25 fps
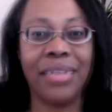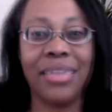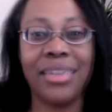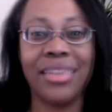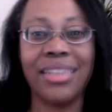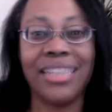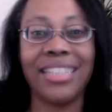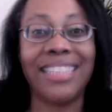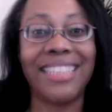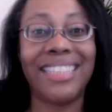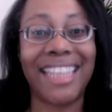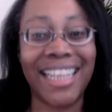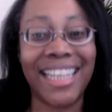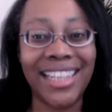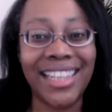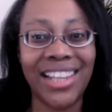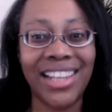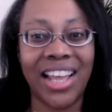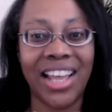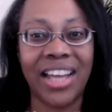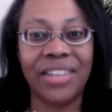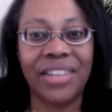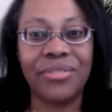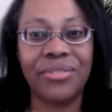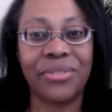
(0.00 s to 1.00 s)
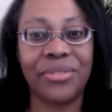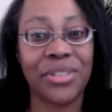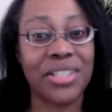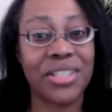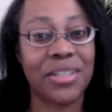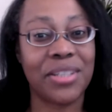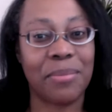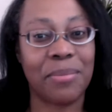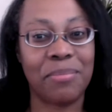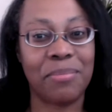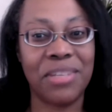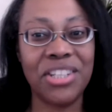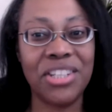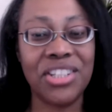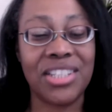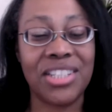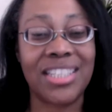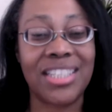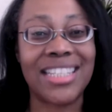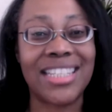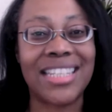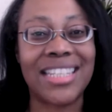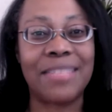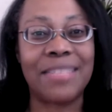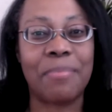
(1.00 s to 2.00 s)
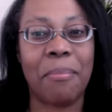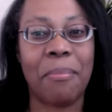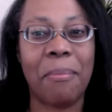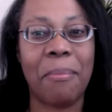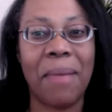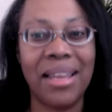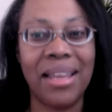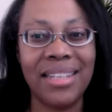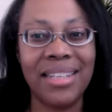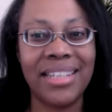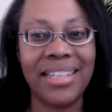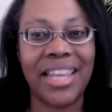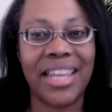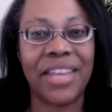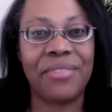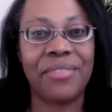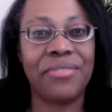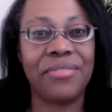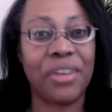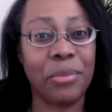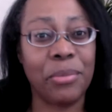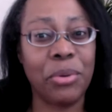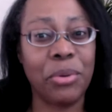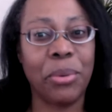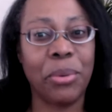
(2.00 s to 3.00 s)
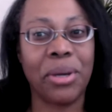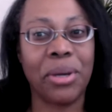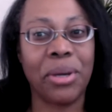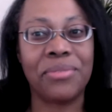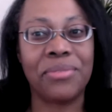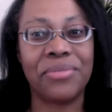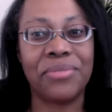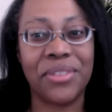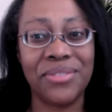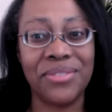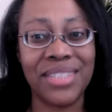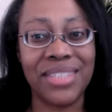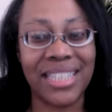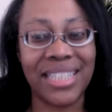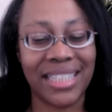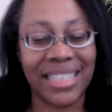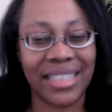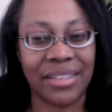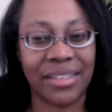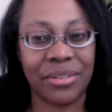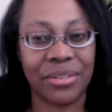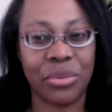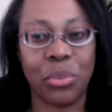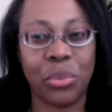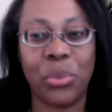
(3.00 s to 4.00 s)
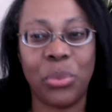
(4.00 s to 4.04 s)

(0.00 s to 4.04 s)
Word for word: The deadline for submissions is Monday, February 15th.